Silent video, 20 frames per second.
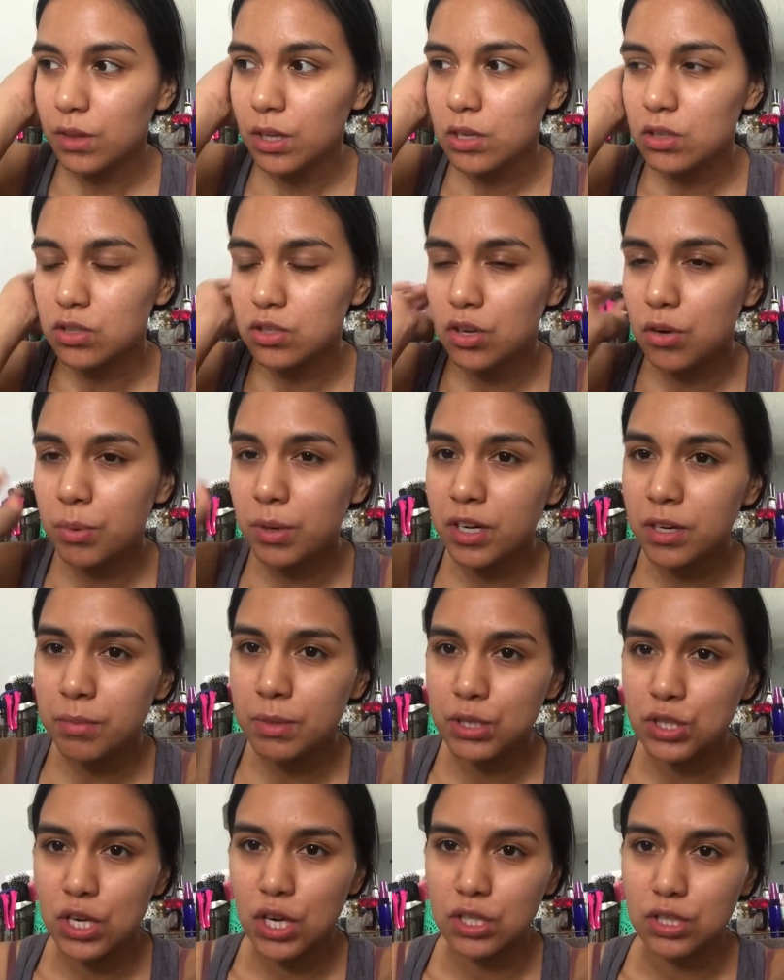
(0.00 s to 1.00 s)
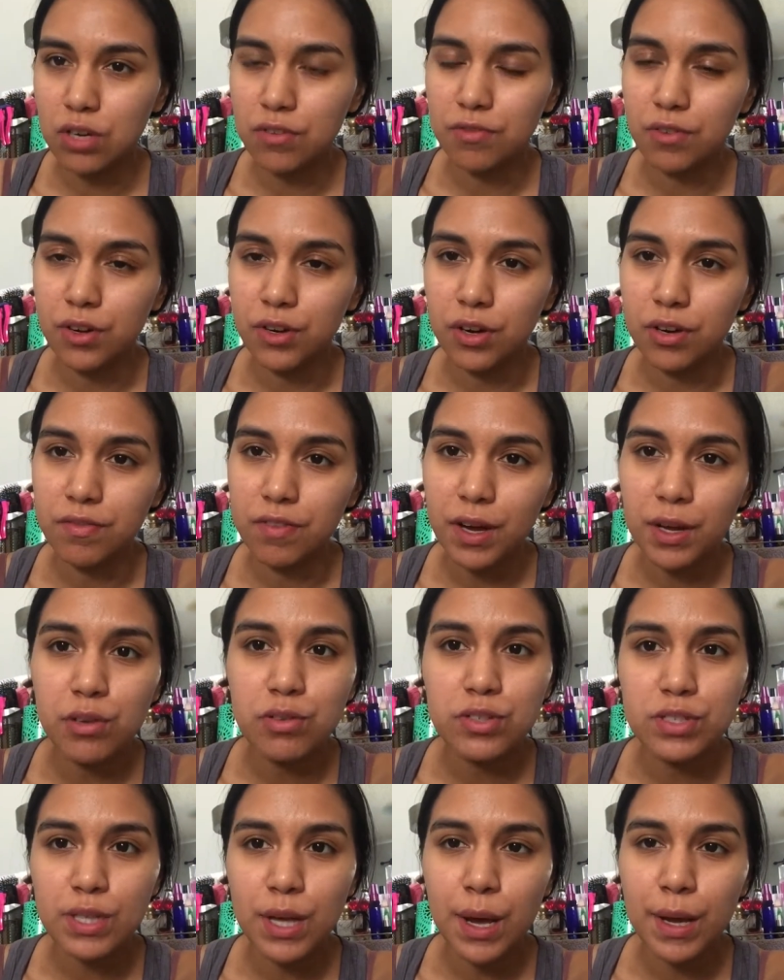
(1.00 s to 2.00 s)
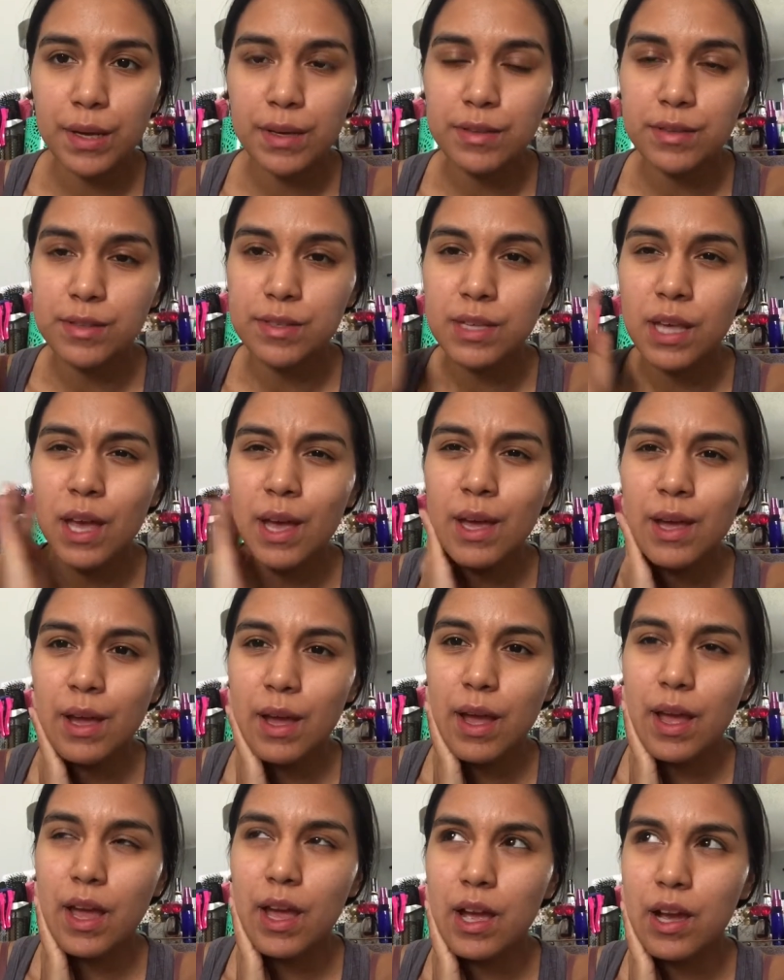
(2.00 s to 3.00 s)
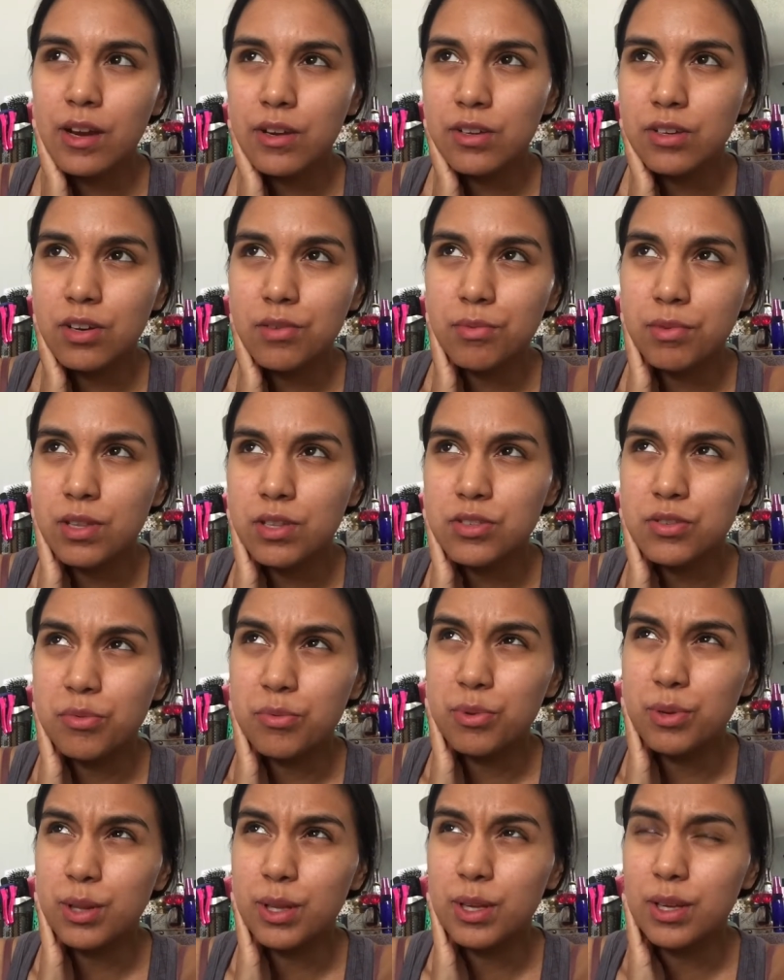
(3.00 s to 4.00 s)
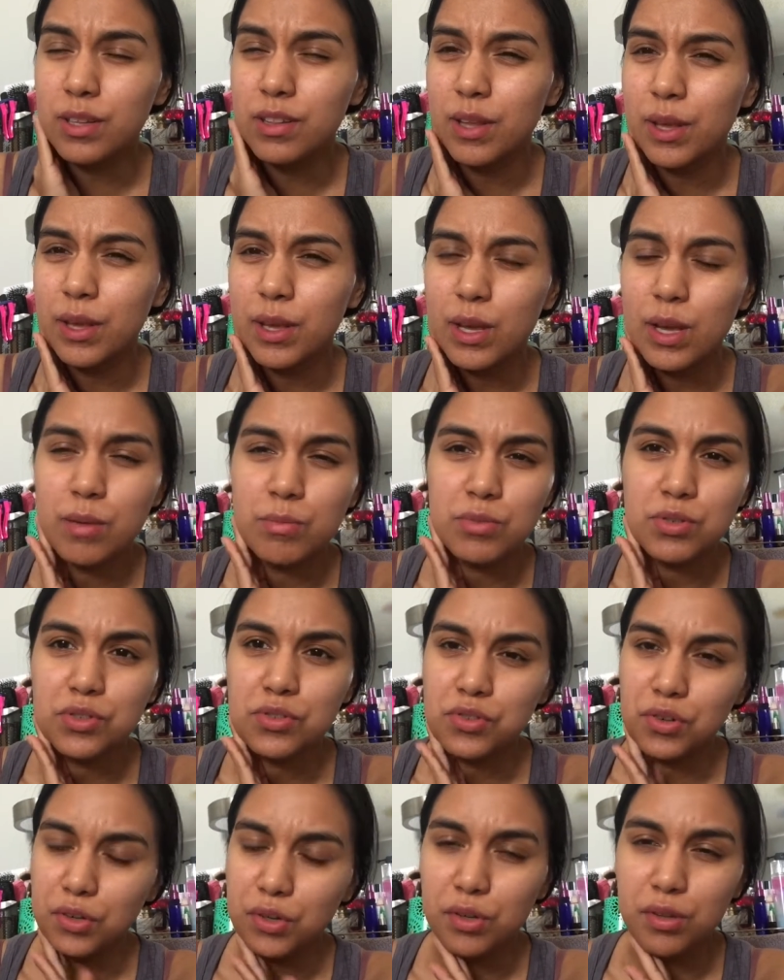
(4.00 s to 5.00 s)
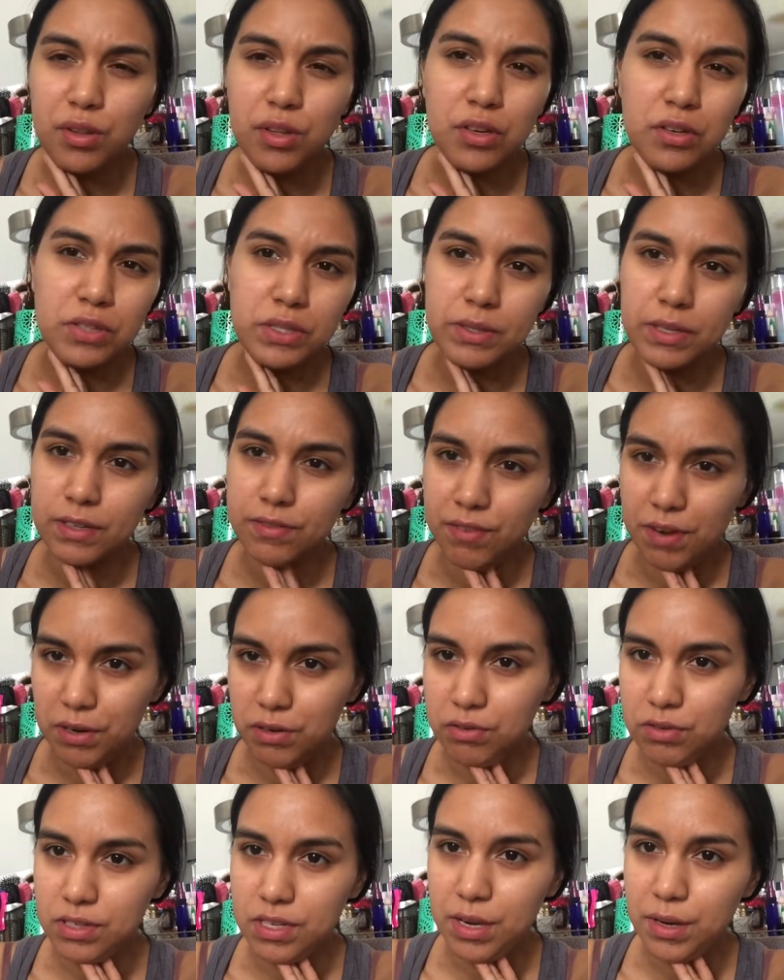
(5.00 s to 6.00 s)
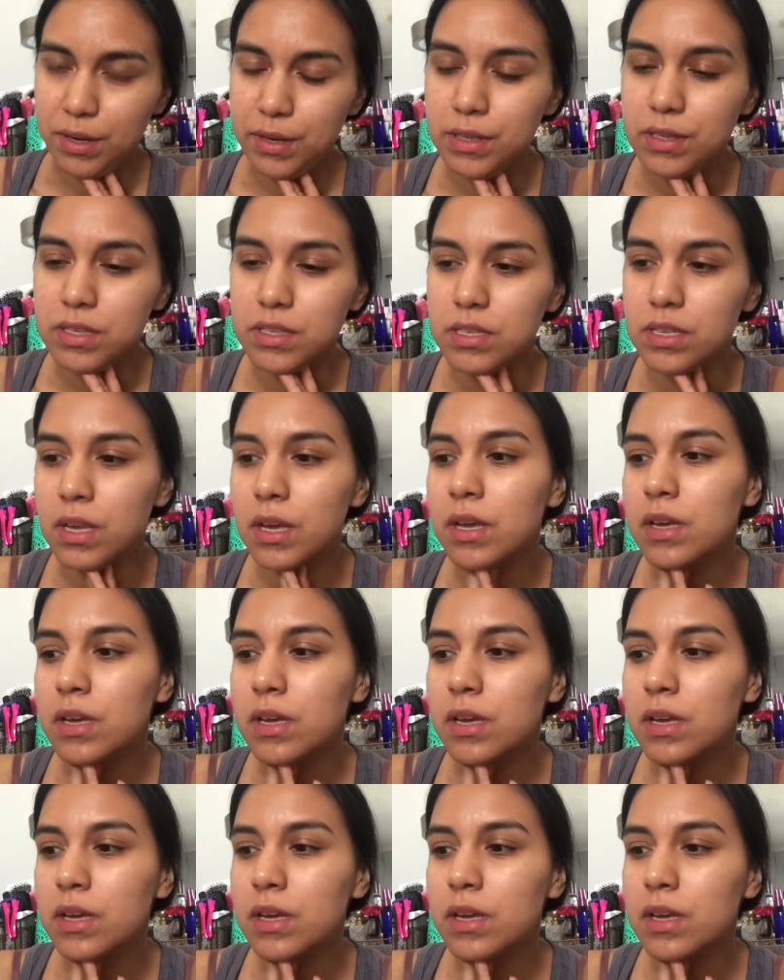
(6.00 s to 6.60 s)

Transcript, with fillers: so we're going to be checked off on our vital signs and you know, I really don't really like i am struggling on doing vital signs.